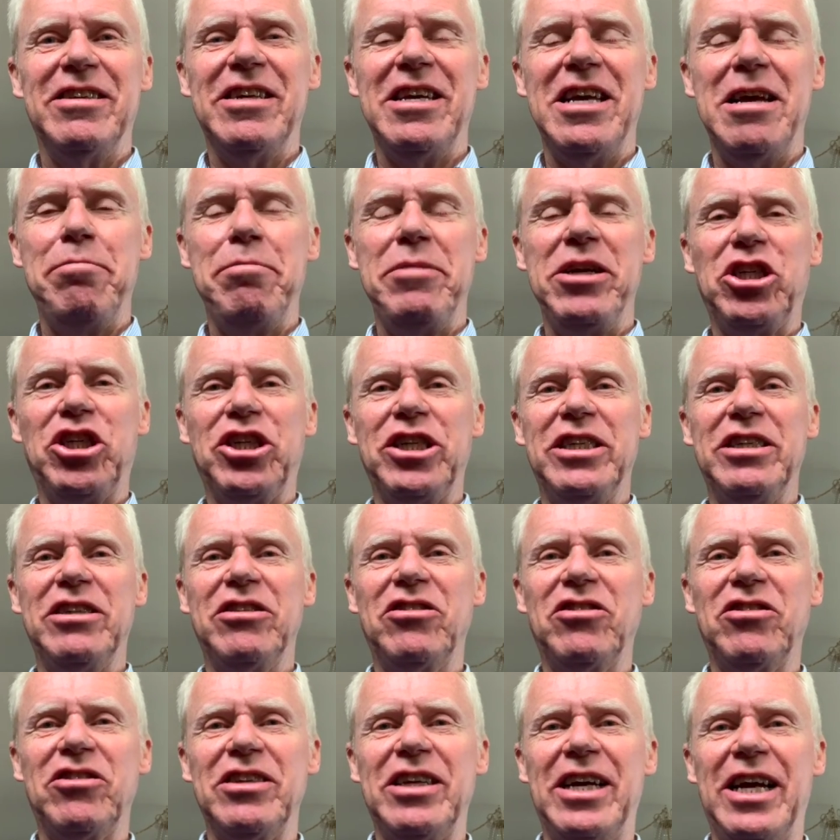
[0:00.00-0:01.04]

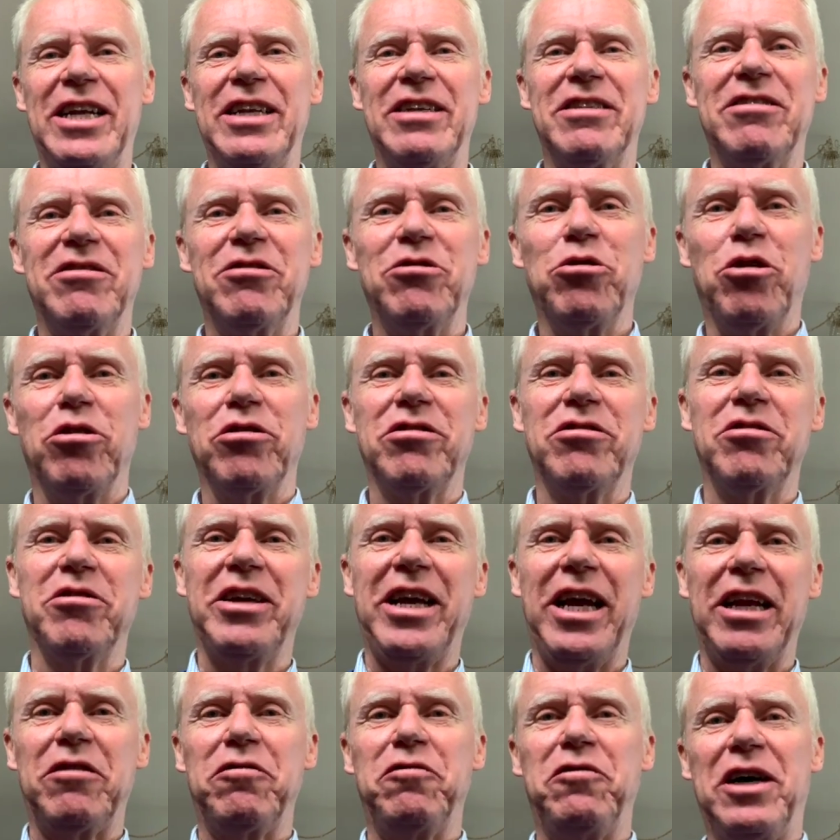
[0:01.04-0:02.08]
emissions and not to
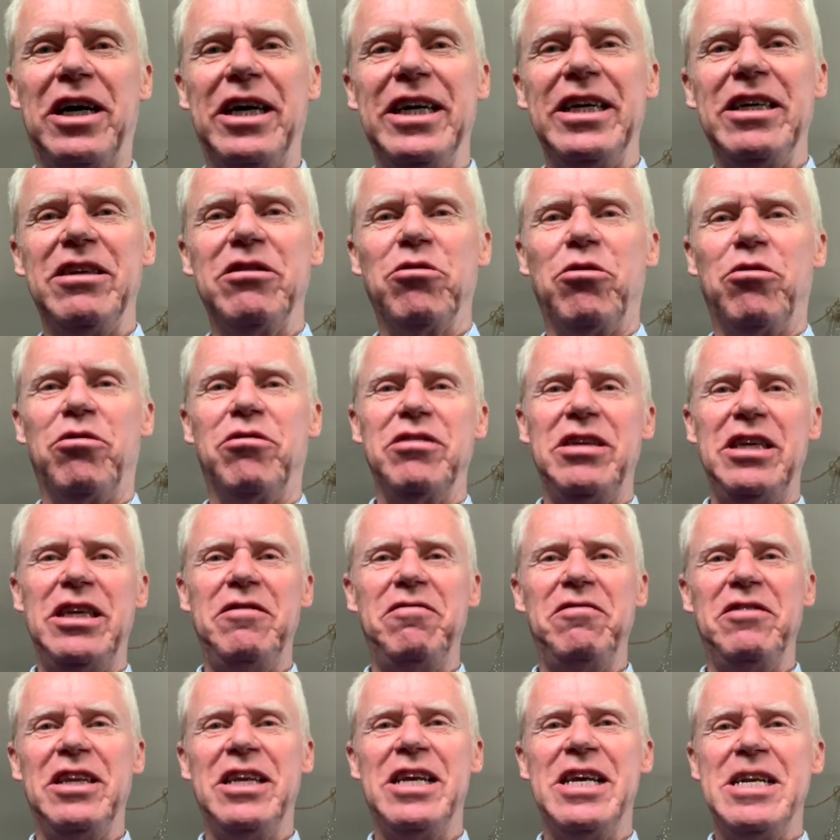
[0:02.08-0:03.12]
get fined, or
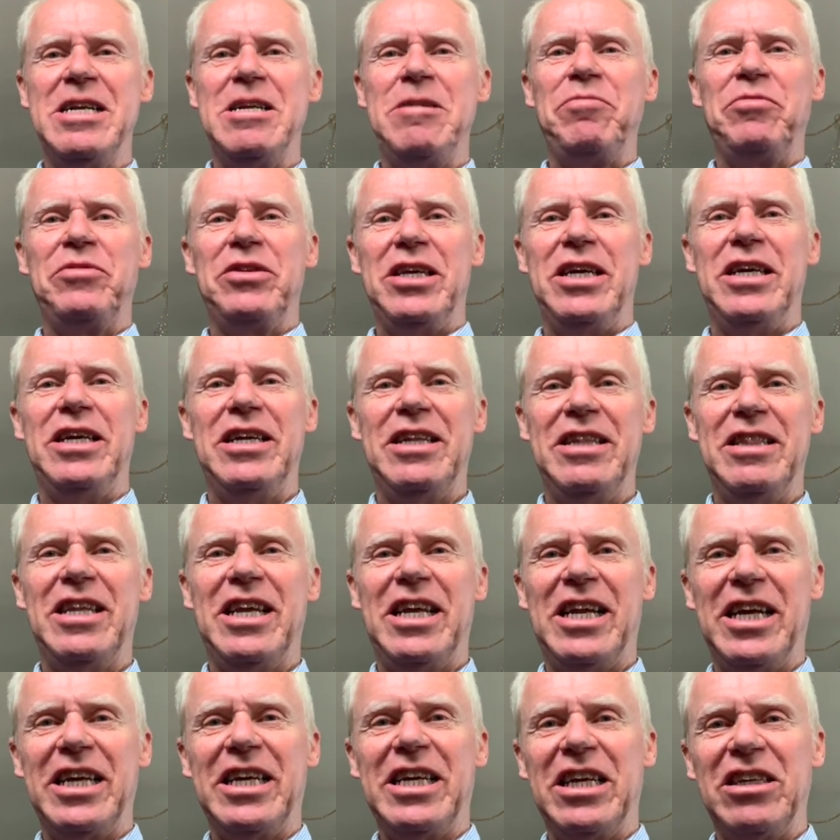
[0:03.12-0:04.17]
even that
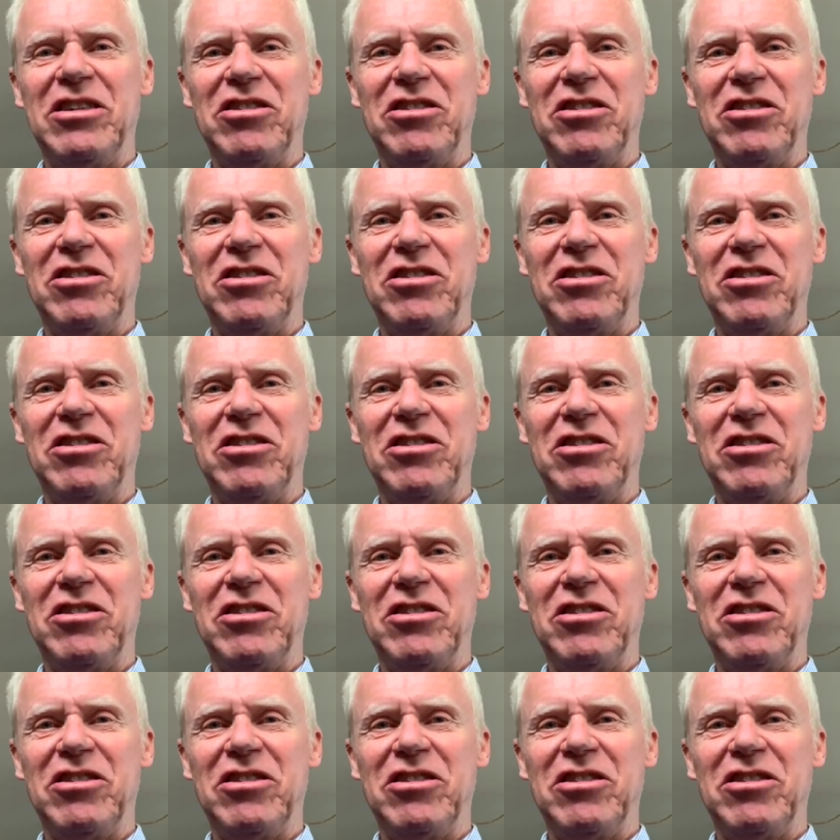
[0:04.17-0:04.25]
I can